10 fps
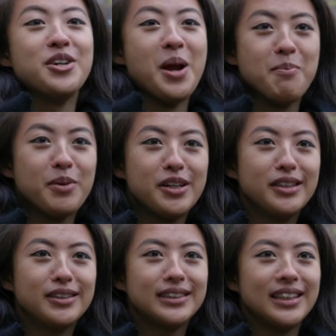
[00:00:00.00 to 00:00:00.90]

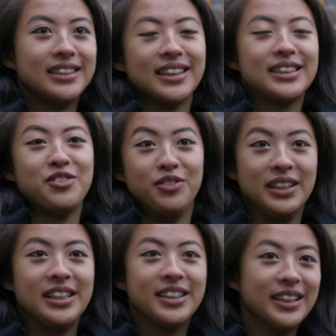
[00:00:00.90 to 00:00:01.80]
numbers, it doesn't
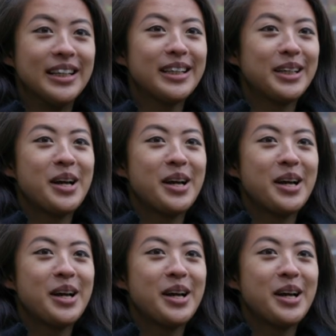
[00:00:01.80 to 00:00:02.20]
really click.